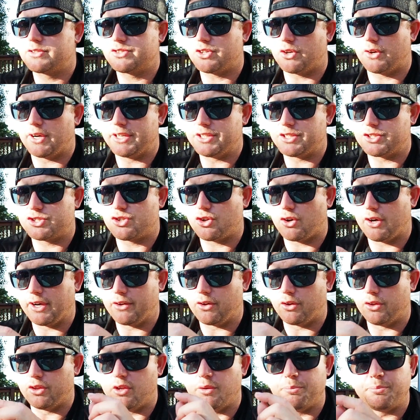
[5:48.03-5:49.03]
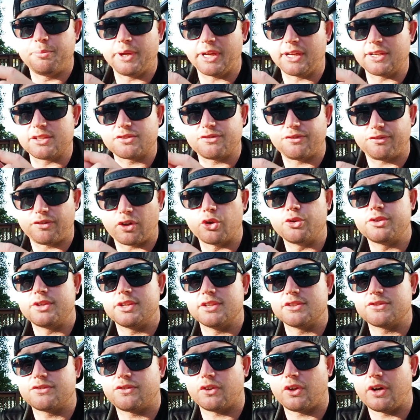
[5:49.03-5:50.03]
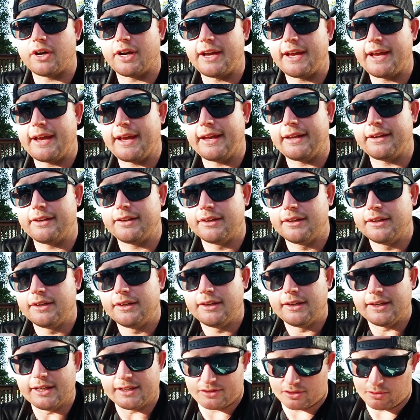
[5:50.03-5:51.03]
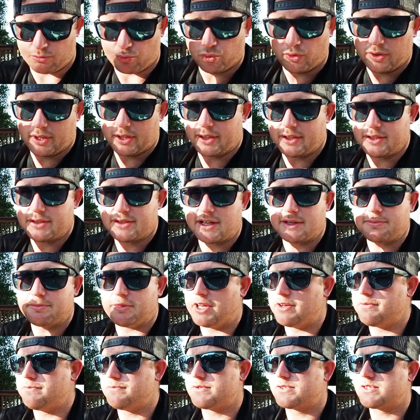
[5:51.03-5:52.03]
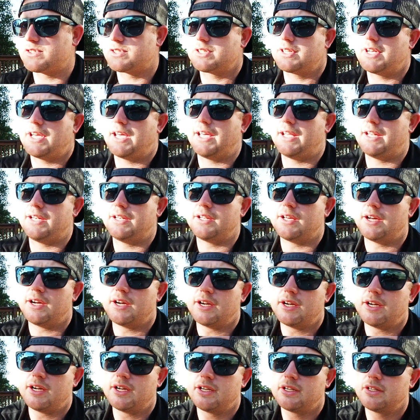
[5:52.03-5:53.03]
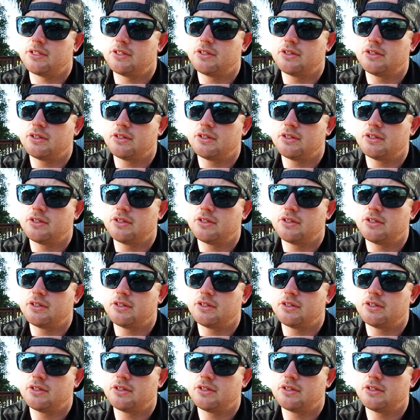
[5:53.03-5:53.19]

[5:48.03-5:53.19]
So I just tied on the biggest, floatiest fly I had and some really deep nymphs, and I